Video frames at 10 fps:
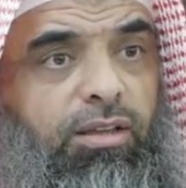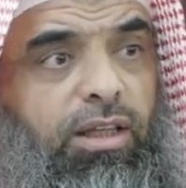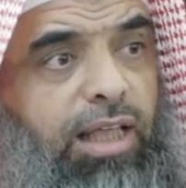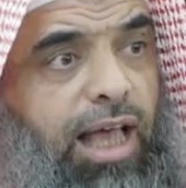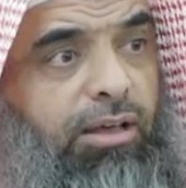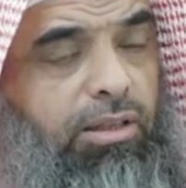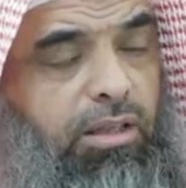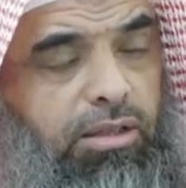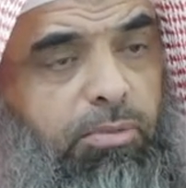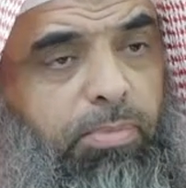the, ta-
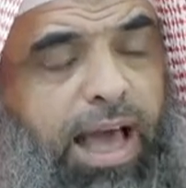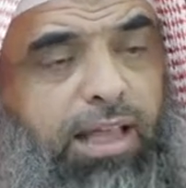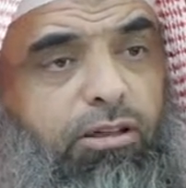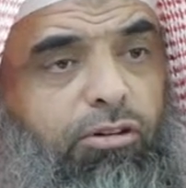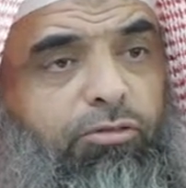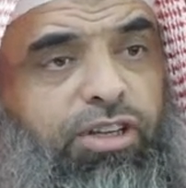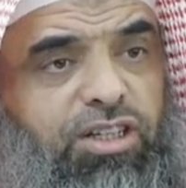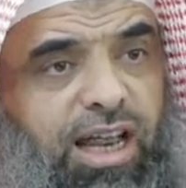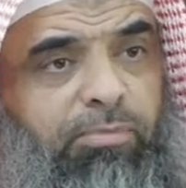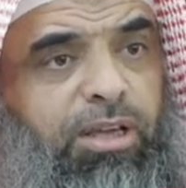the, the path of
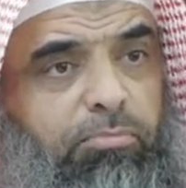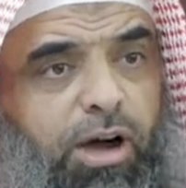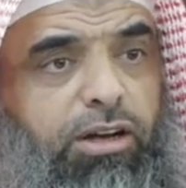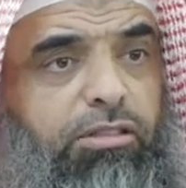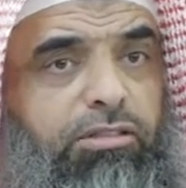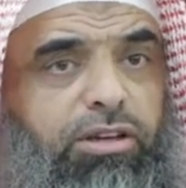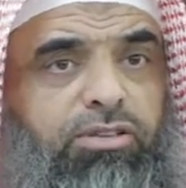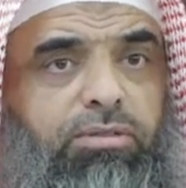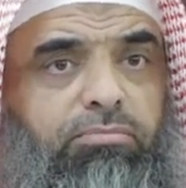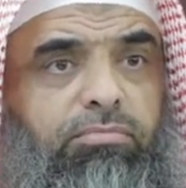Islamic
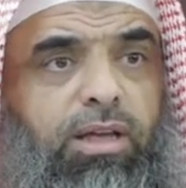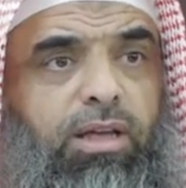monotheism,